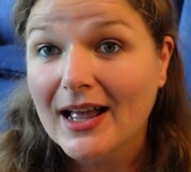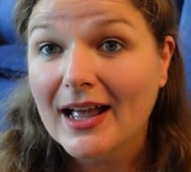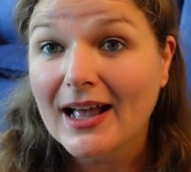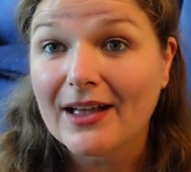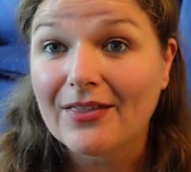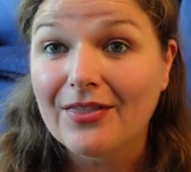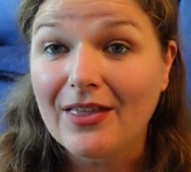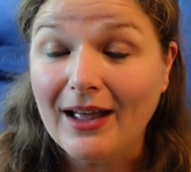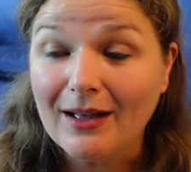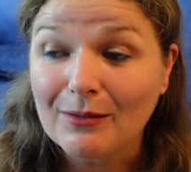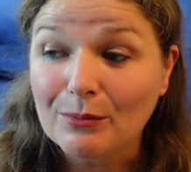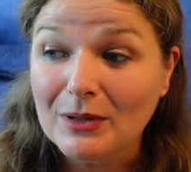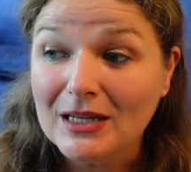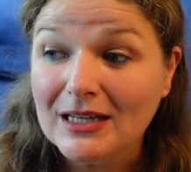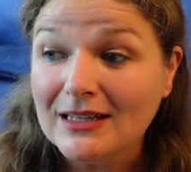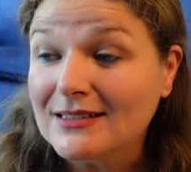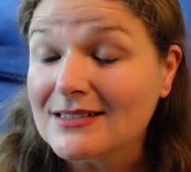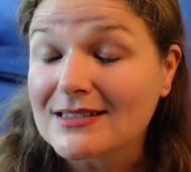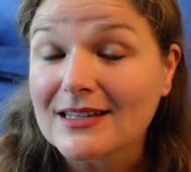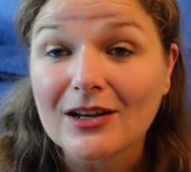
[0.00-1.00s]
And that
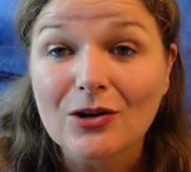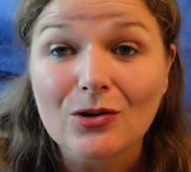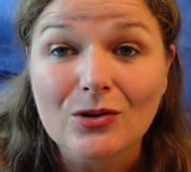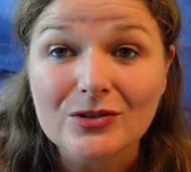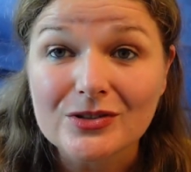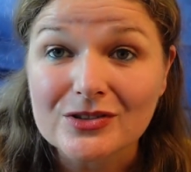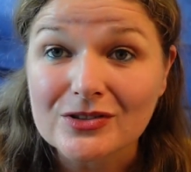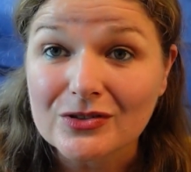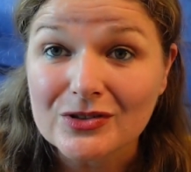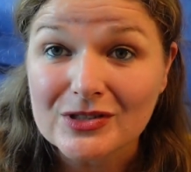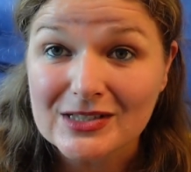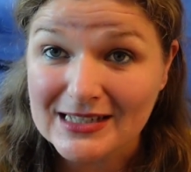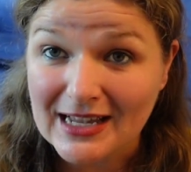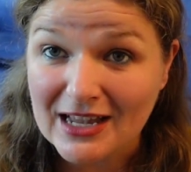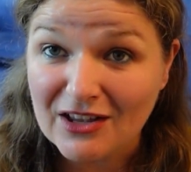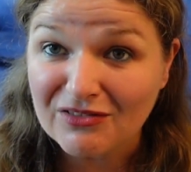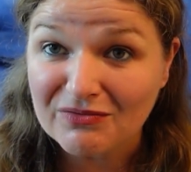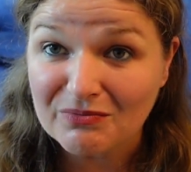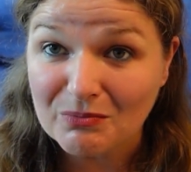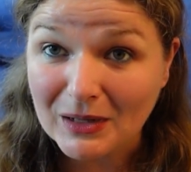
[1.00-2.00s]
means I also
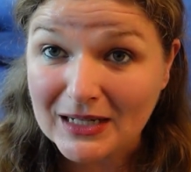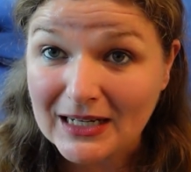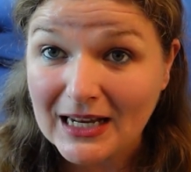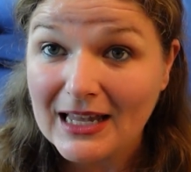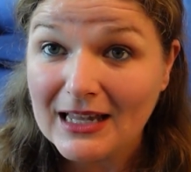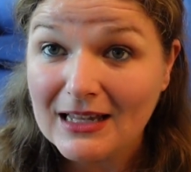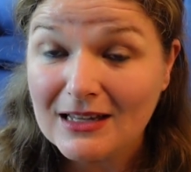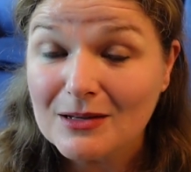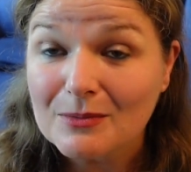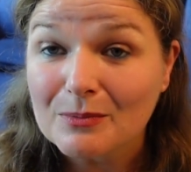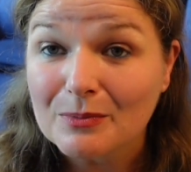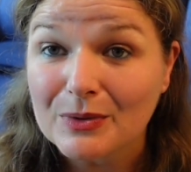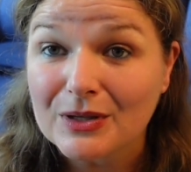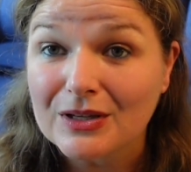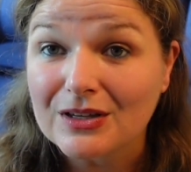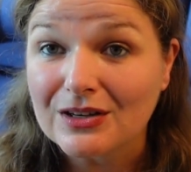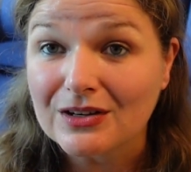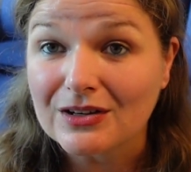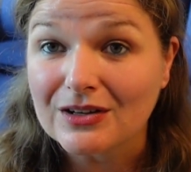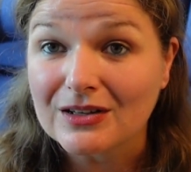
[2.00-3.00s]
save money
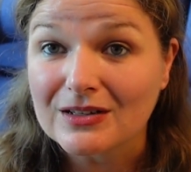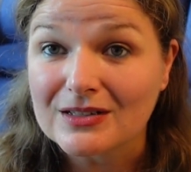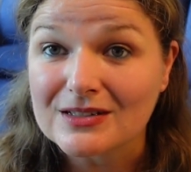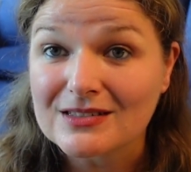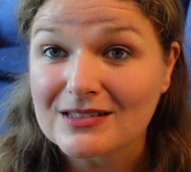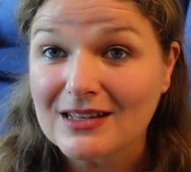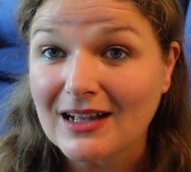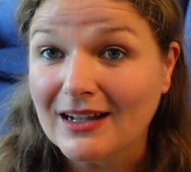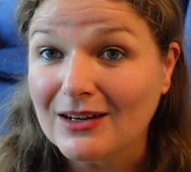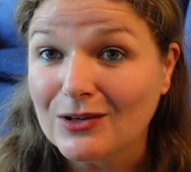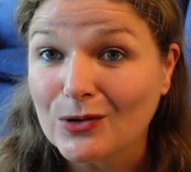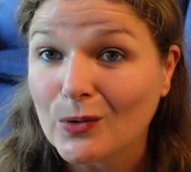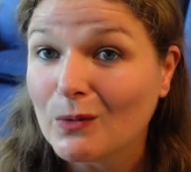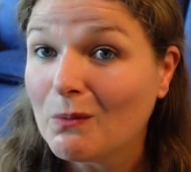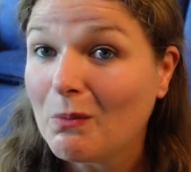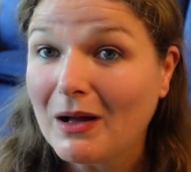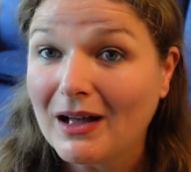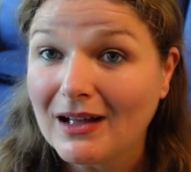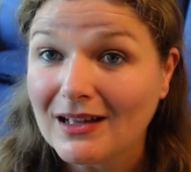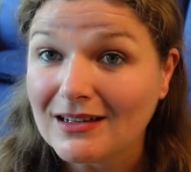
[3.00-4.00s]
because I
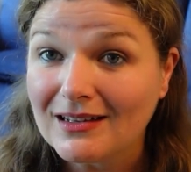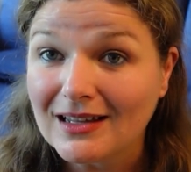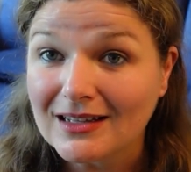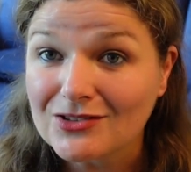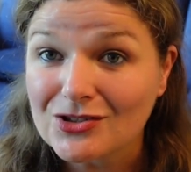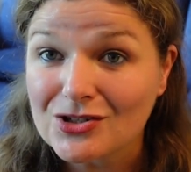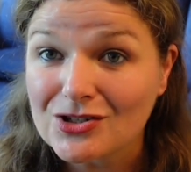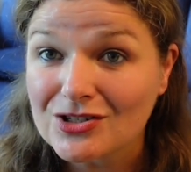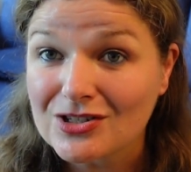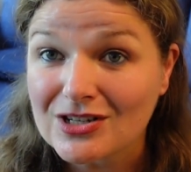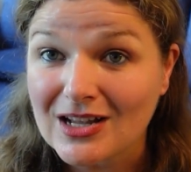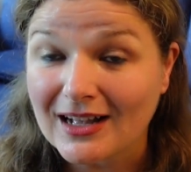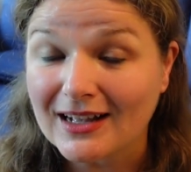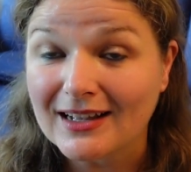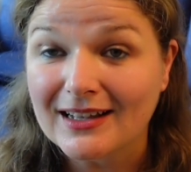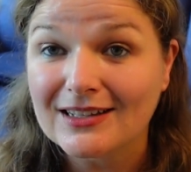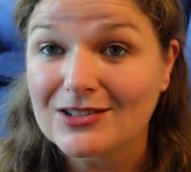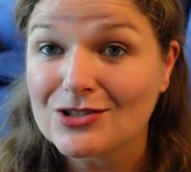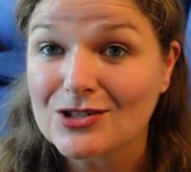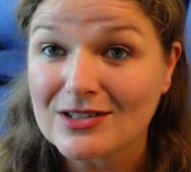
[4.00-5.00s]
don't buy lunch.
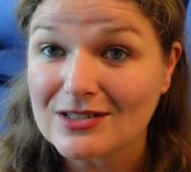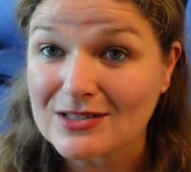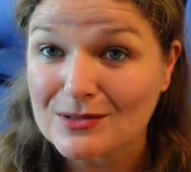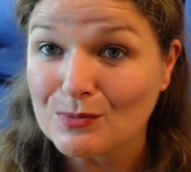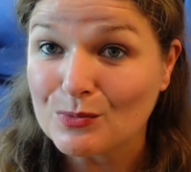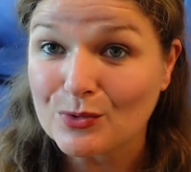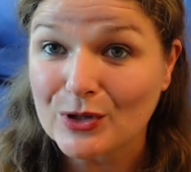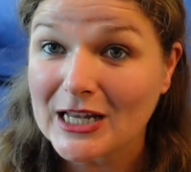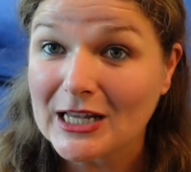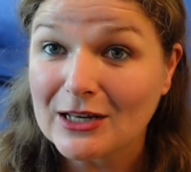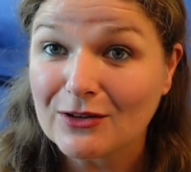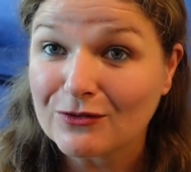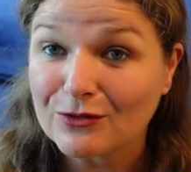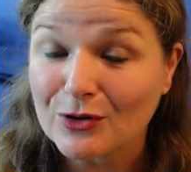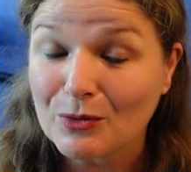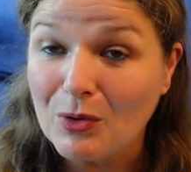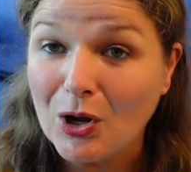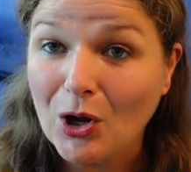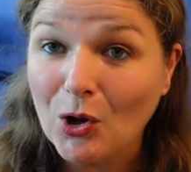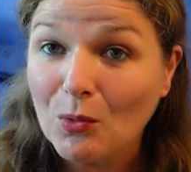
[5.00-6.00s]
I just bring it
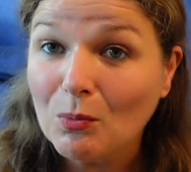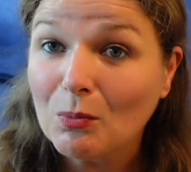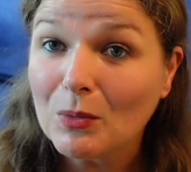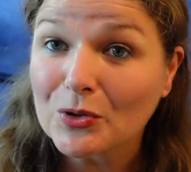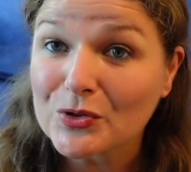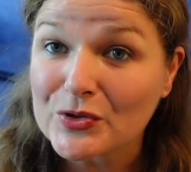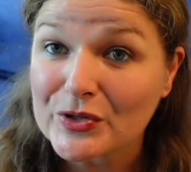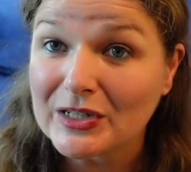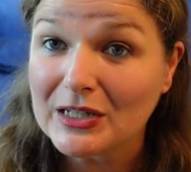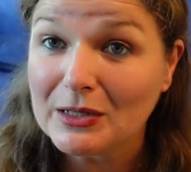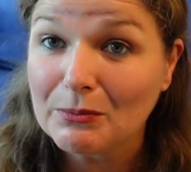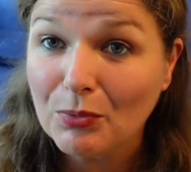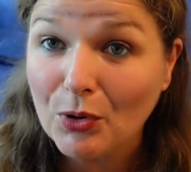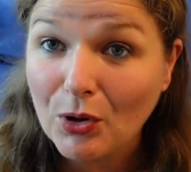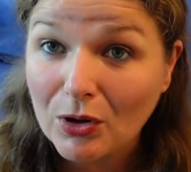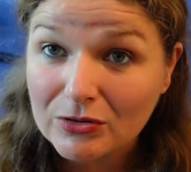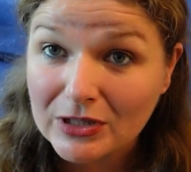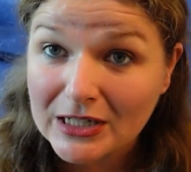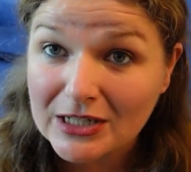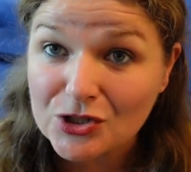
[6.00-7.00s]
from home, mostly
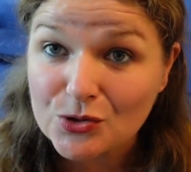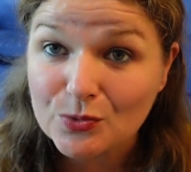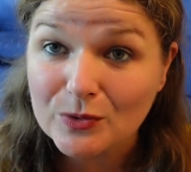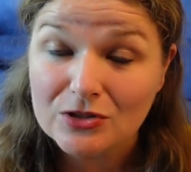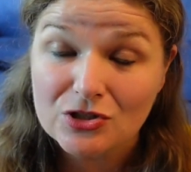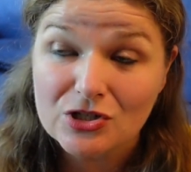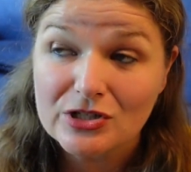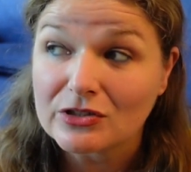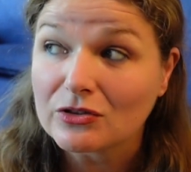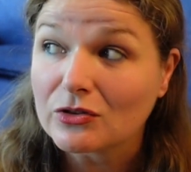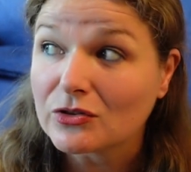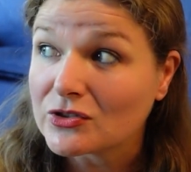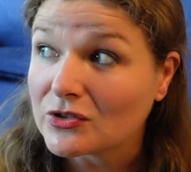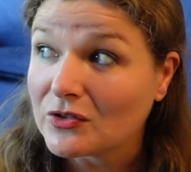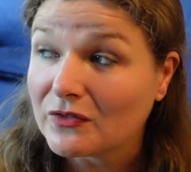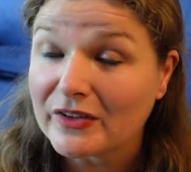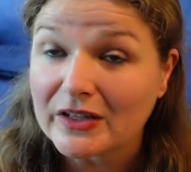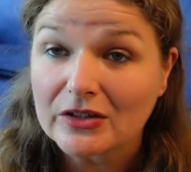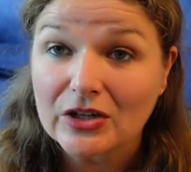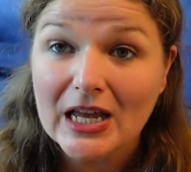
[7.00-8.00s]
porridge, which is
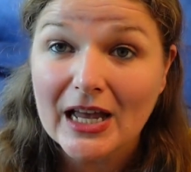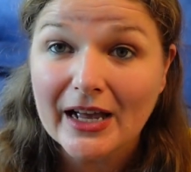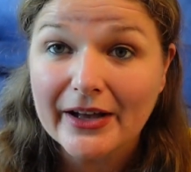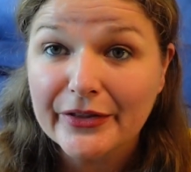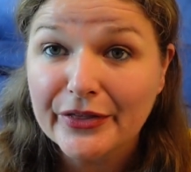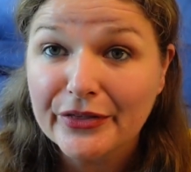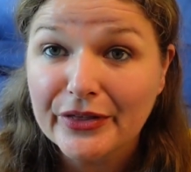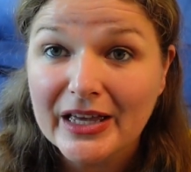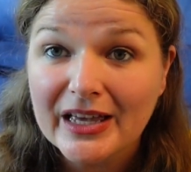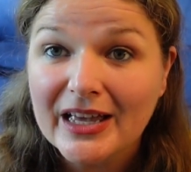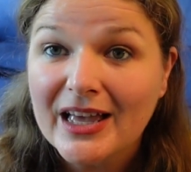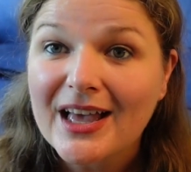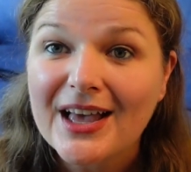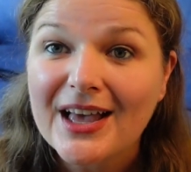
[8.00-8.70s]
also very healthy.